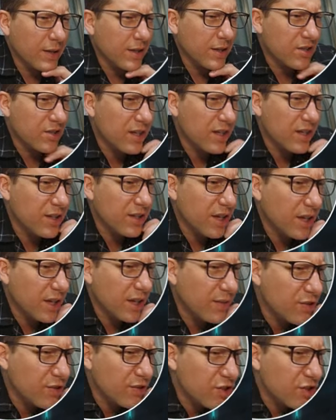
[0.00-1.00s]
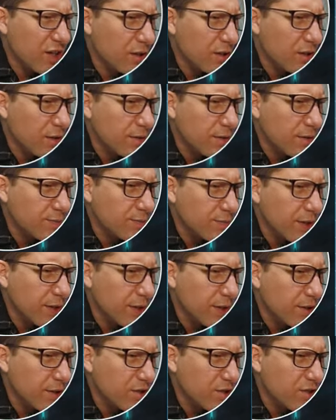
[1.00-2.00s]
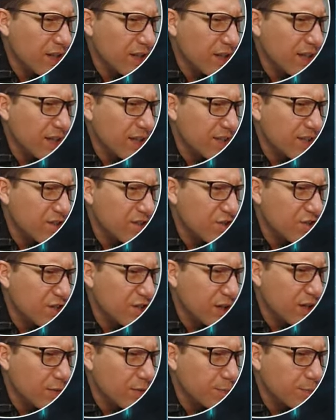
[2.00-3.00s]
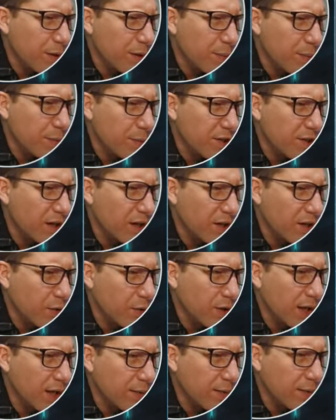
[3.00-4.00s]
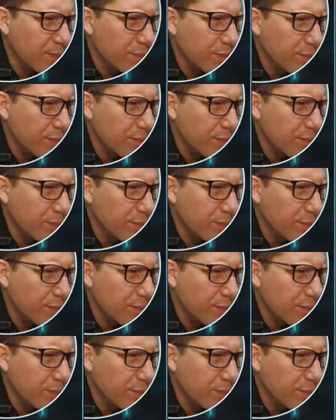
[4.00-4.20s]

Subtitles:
Does he not have a shell? It looks like he has a shell. Maybe not. Okay.